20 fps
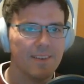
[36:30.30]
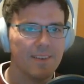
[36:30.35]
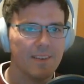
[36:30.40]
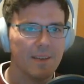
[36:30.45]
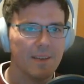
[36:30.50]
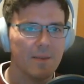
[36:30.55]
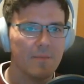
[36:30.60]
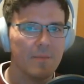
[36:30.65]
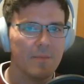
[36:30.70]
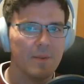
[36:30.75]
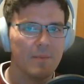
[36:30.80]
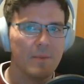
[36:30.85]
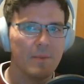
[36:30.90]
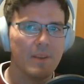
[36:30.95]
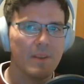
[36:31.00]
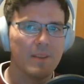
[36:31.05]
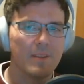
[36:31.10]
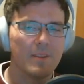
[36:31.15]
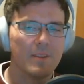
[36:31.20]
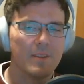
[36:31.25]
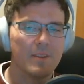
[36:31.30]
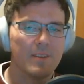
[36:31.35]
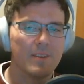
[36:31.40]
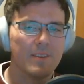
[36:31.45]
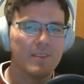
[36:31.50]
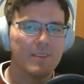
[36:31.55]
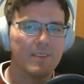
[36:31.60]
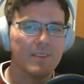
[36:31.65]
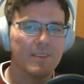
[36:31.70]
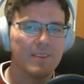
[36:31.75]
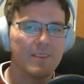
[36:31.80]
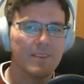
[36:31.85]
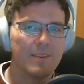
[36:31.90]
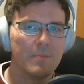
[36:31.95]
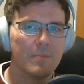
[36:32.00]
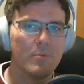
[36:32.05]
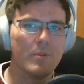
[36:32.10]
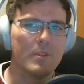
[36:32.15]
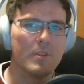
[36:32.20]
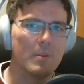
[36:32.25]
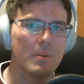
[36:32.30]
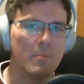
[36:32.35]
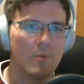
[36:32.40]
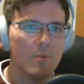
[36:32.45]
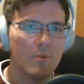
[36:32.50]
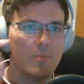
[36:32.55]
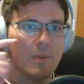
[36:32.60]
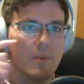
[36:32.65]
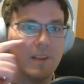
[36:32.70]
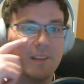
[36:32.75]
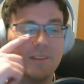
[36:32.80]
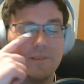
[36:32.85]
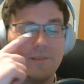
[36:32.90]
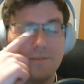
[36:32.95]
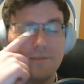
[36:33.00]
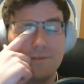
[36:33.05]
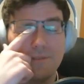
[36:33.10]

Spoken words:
It puts it in perspective.